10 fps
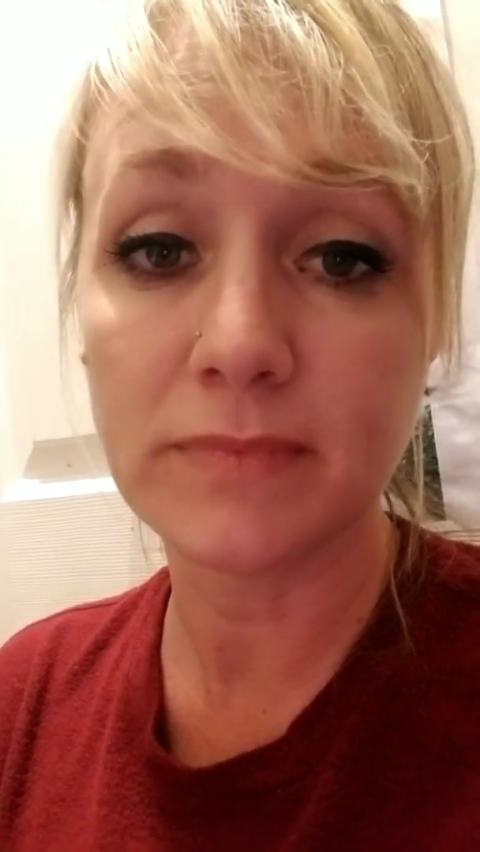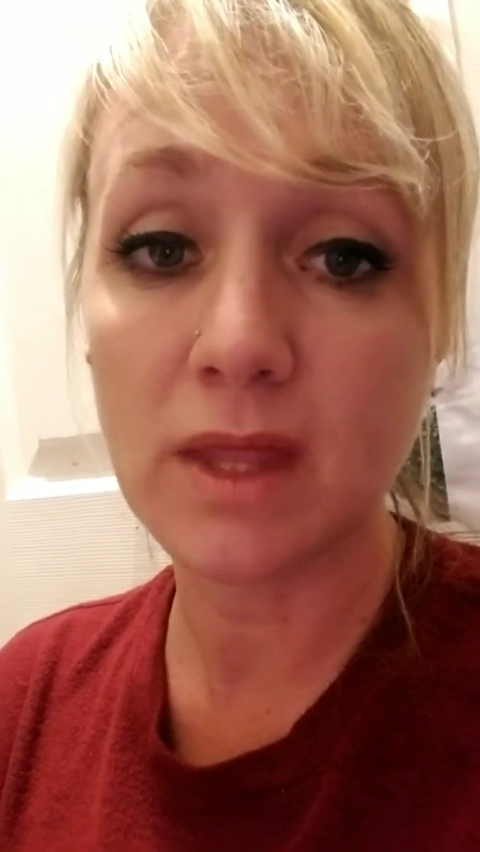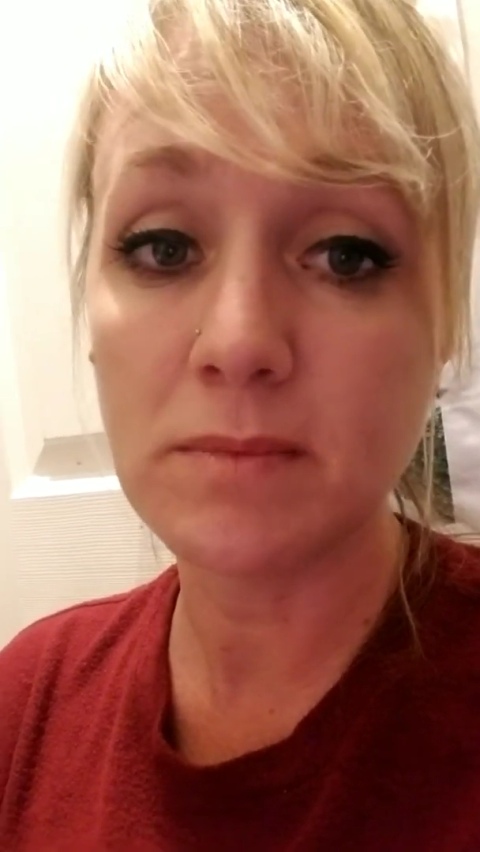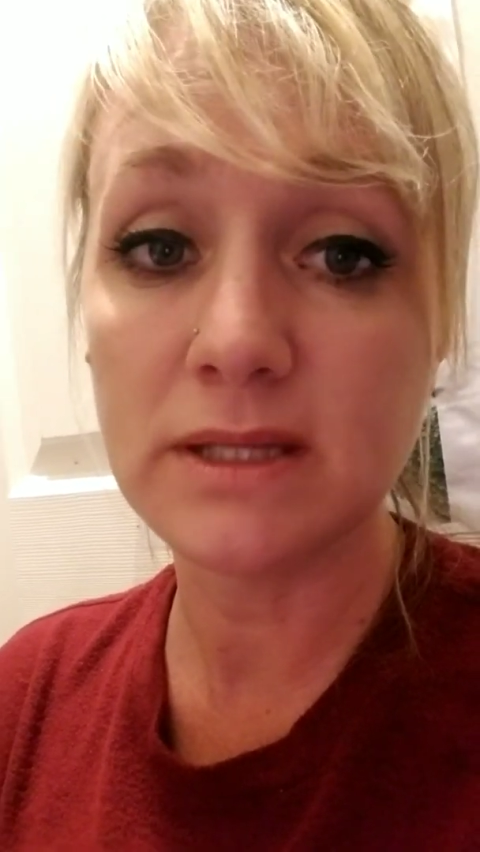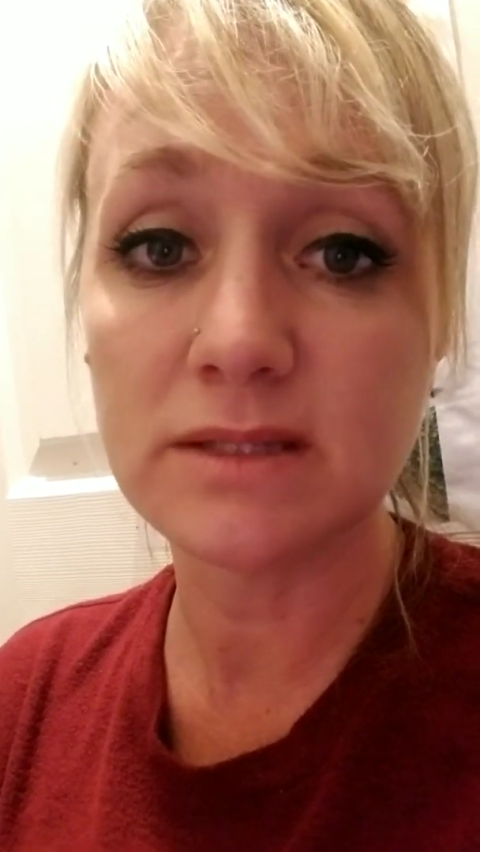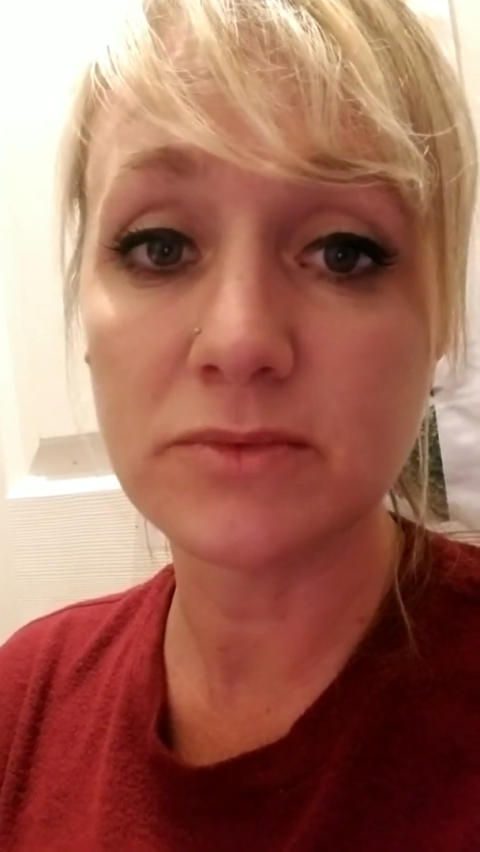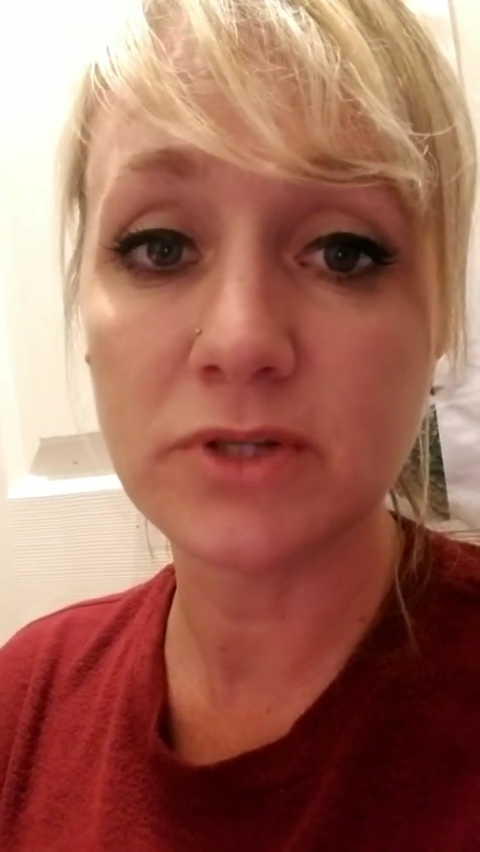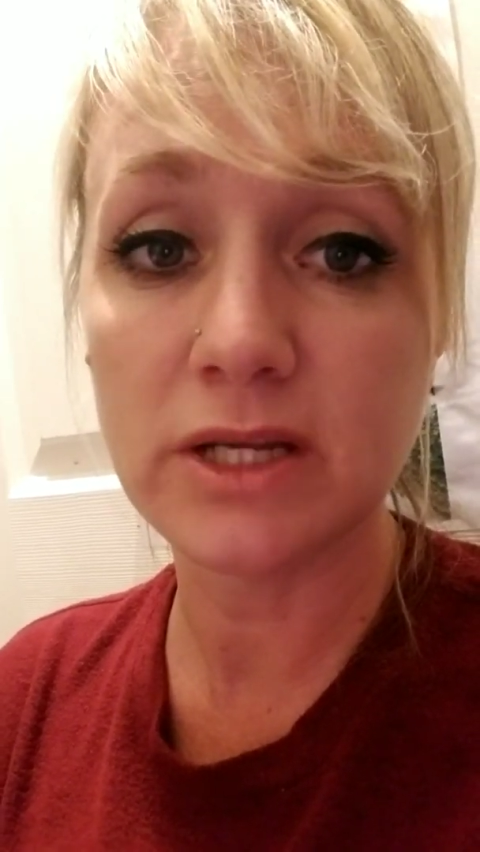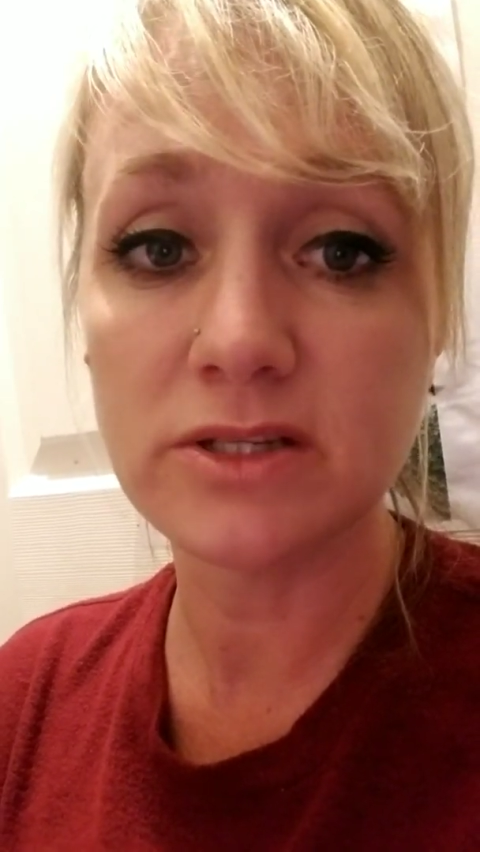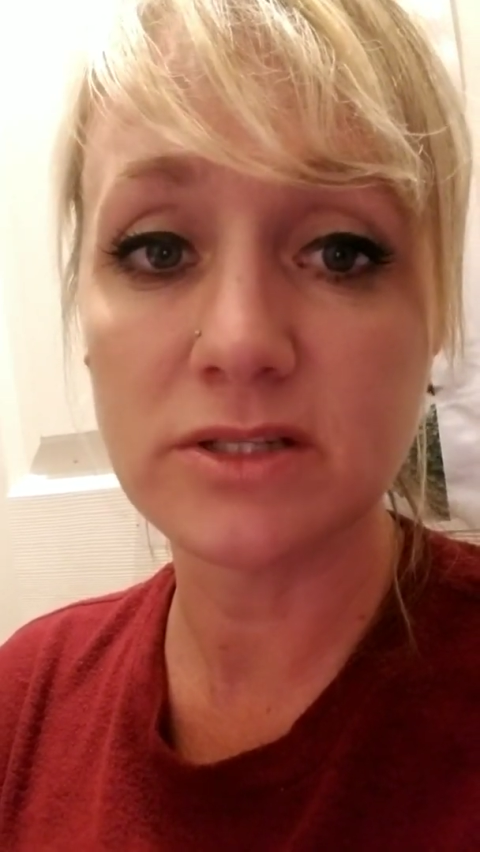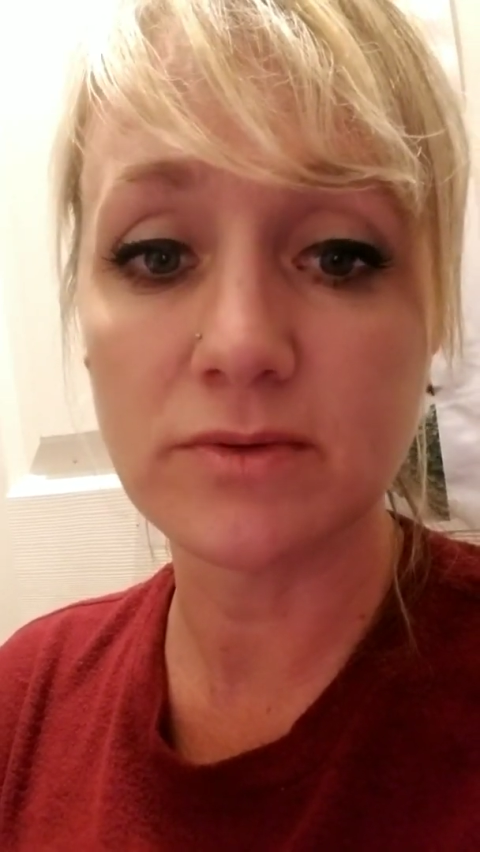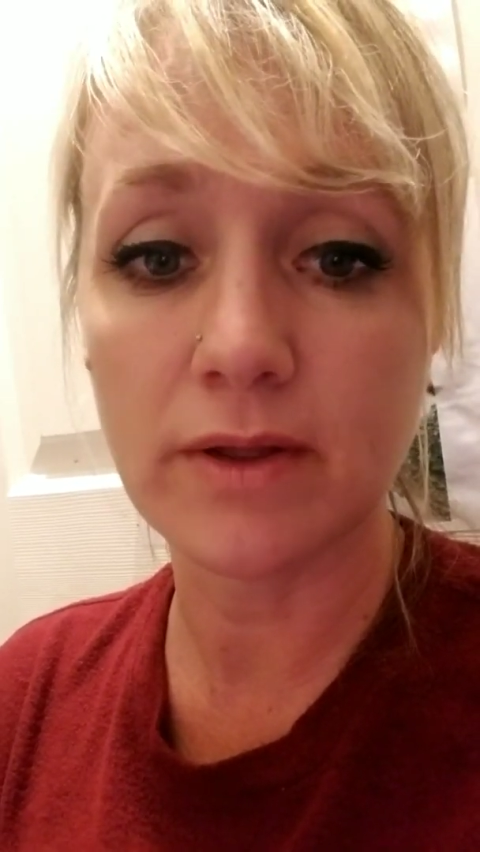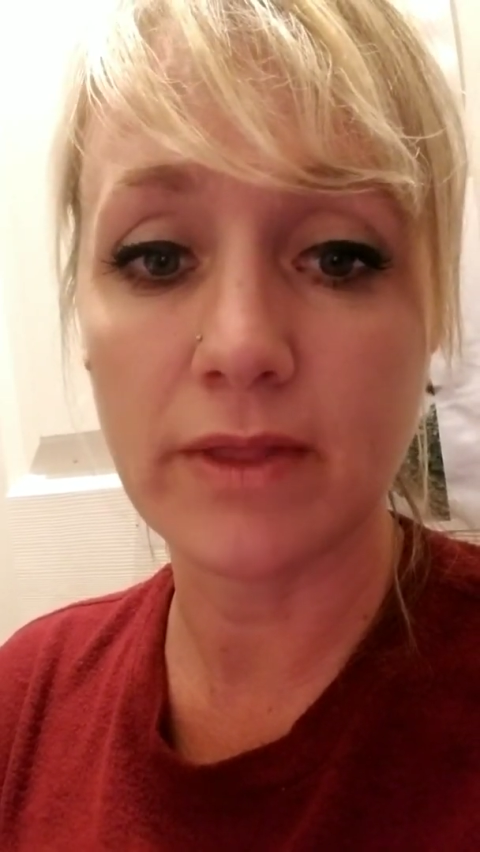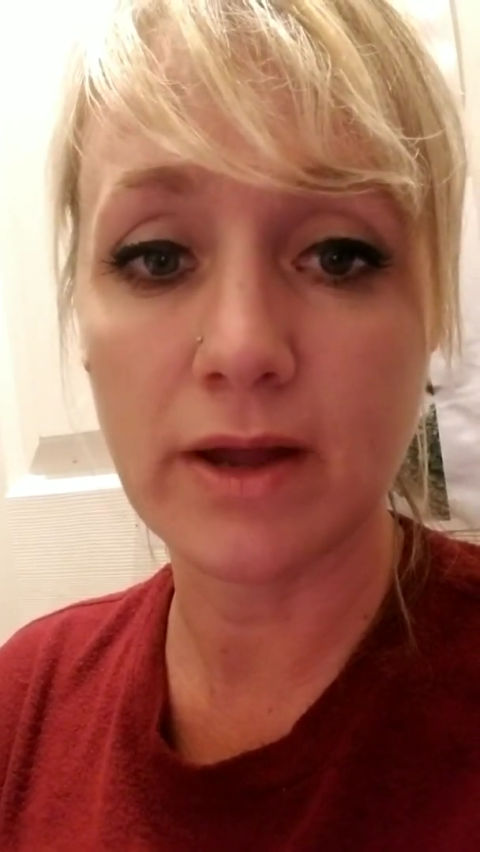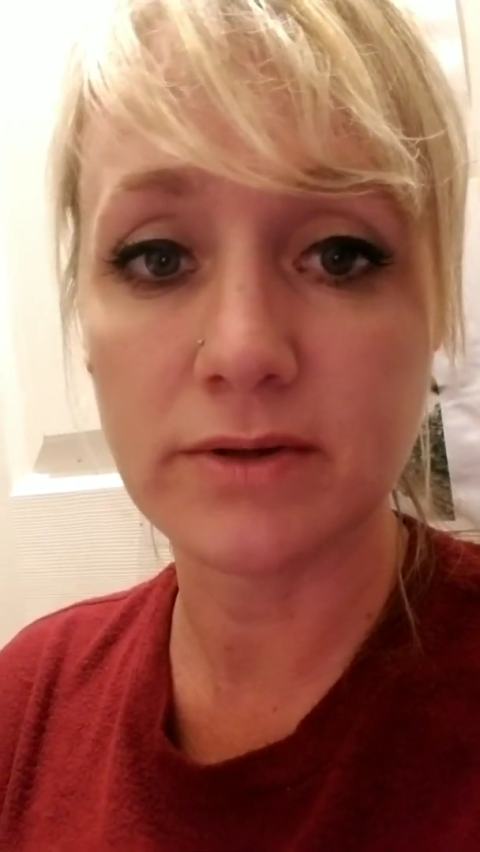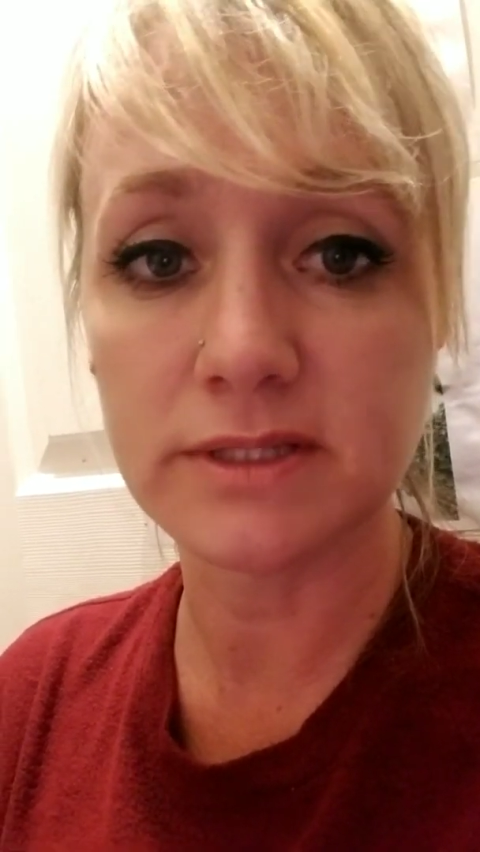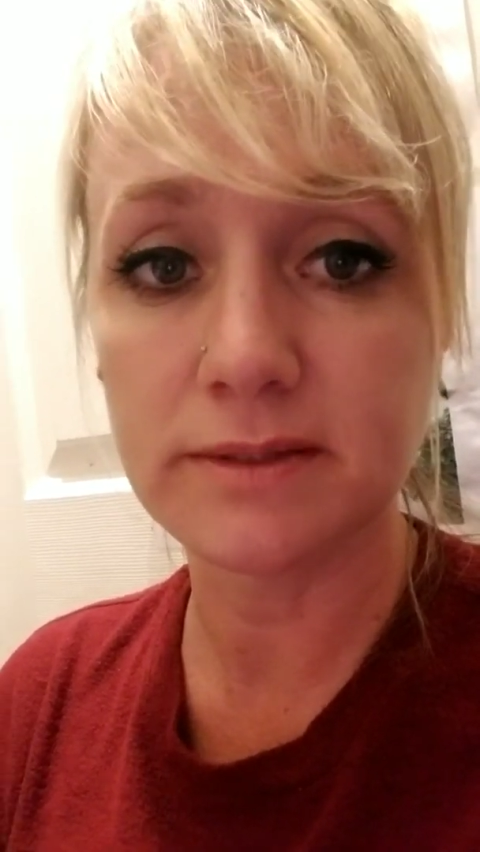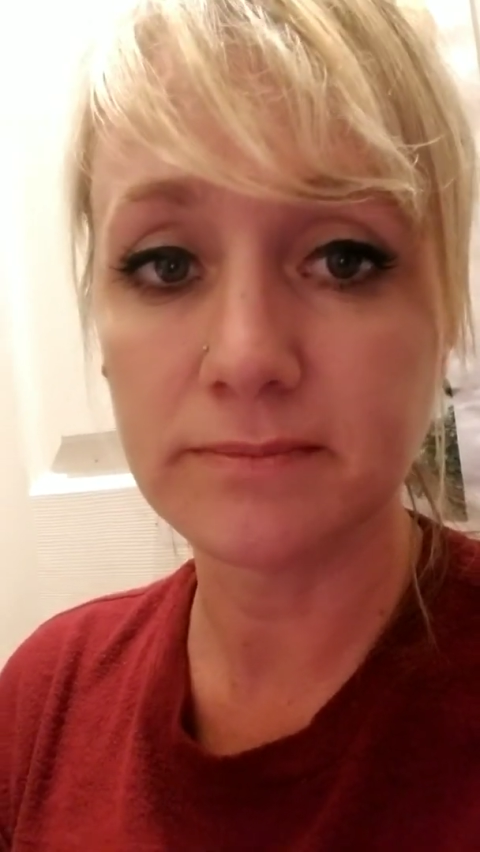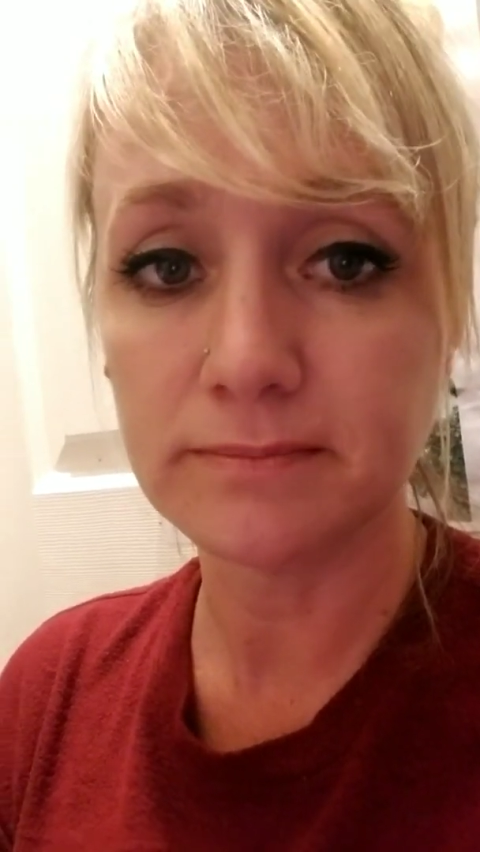I made some changes around the house.